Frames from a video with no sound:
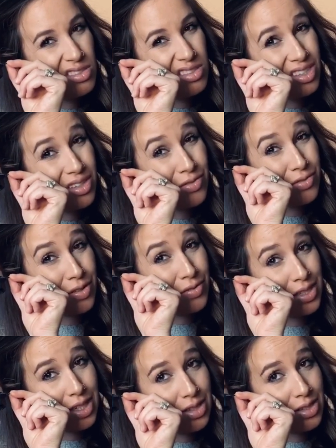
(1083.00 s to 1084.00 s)
to
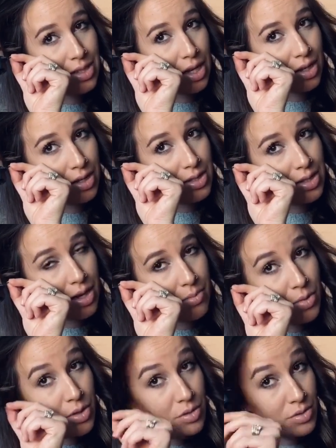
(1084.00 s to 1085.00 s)
15 seconds at
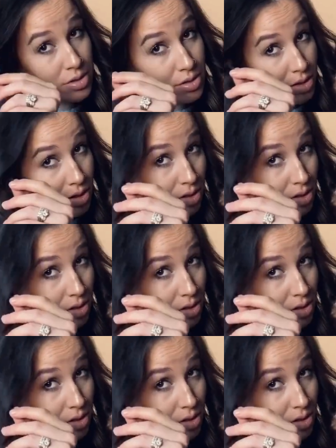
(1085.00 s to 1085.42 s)
most.